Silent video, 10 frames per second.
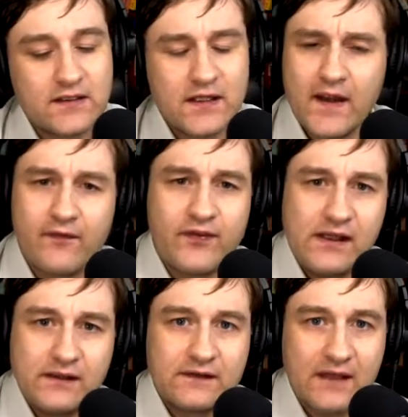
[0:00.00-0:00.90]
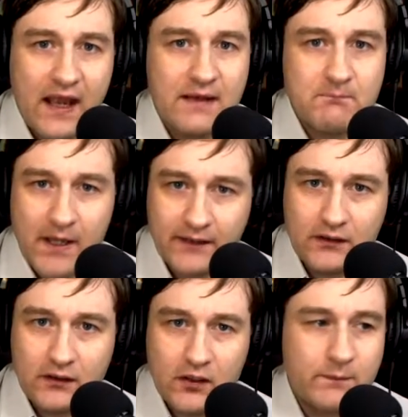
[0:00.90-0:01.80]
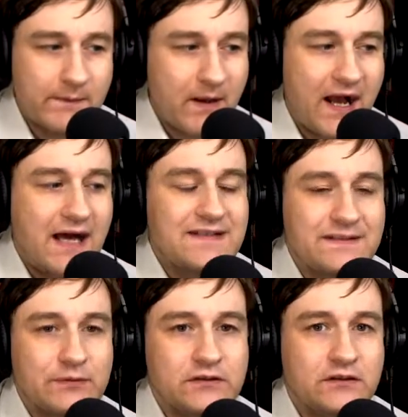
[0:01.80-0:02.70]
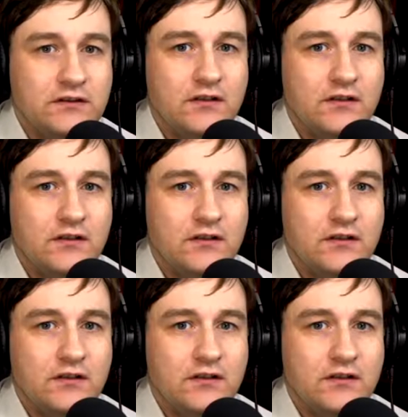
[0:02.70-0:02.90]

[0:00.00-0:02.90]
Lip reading: Have things gotten better? Could it be possible?